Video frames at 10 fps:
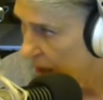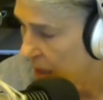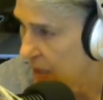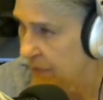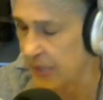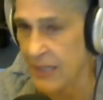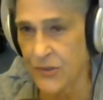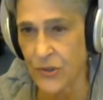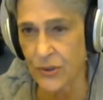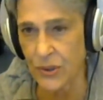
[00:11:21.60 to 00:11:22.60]
Because
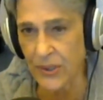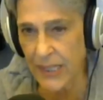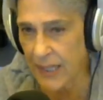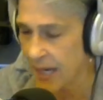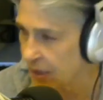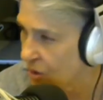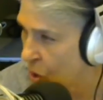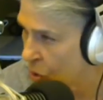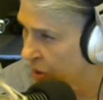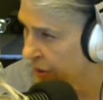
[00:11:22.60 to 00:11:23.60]
you're looking at a
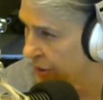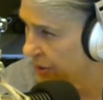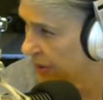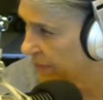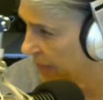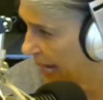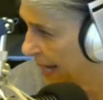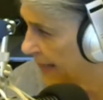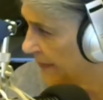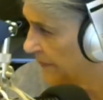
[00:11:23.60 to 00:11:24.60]
cornered
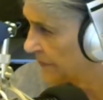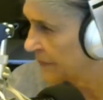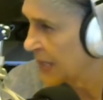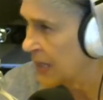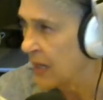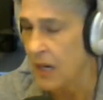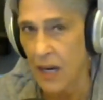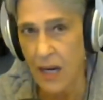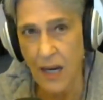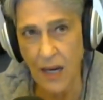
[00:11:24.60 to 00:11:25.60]
man,
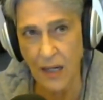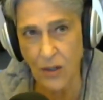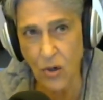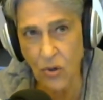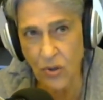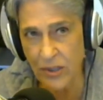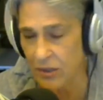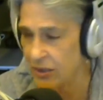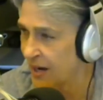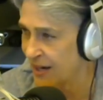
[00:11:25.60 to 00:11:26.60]
a
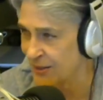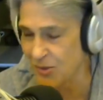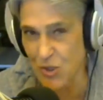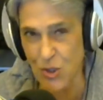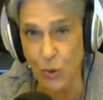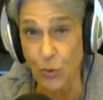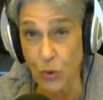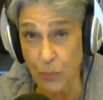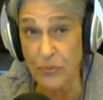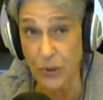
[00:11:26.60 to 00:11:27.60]
cornered,
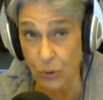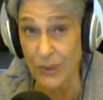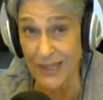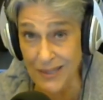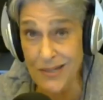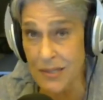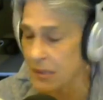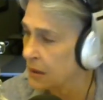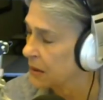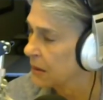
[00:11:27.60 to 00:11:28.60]
unscrupulous
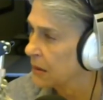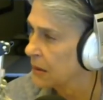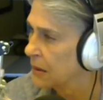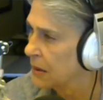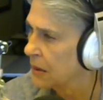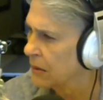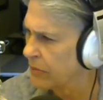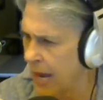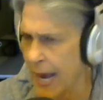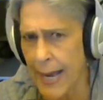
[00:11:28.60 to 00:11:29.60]

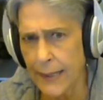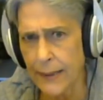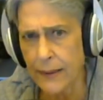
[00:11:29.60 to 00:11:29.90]
man,